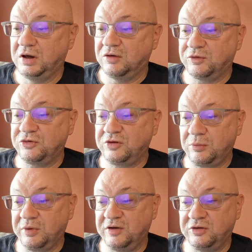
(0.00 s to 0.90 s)
For
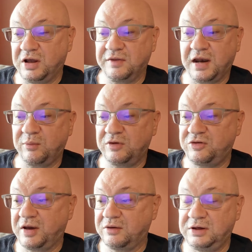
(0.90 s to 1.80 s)
some reason I thought it would
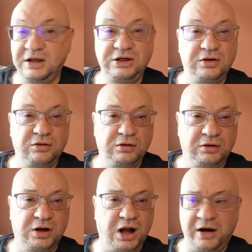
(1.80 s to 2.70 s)
sound digital
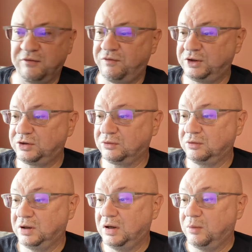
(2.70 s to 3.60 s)
or
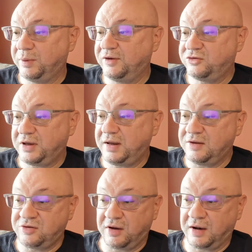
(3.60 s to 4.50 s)
artificial, but instead
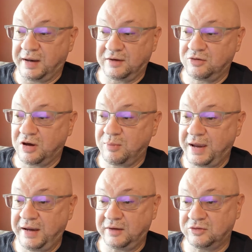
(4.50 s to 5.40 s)
it sounded like Tom
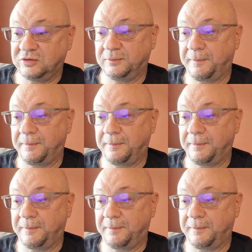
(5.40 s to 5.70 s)
Hanks.